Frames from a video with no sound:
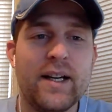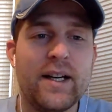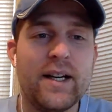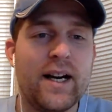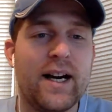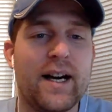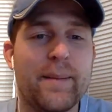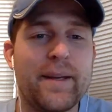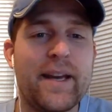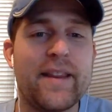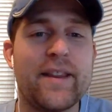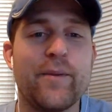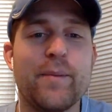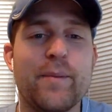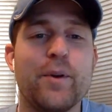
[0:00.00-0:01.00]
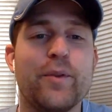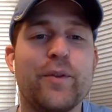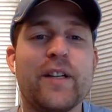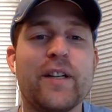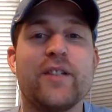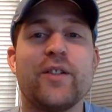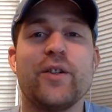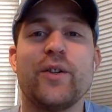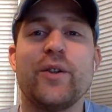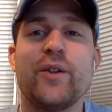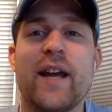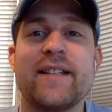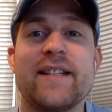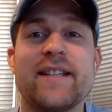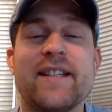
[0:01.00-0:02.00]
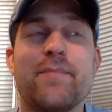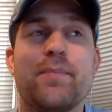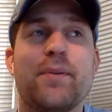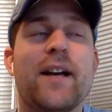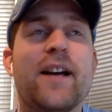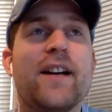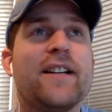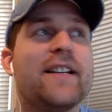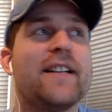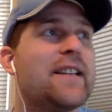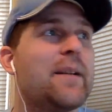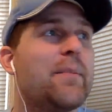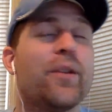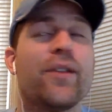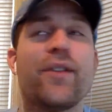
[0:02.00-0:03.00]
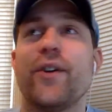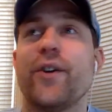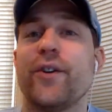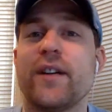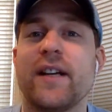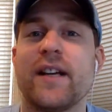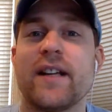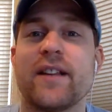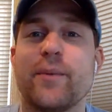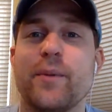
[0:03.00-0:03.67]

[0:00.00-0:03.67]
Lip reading: But yeah, then we moved into ACC play on December 30th.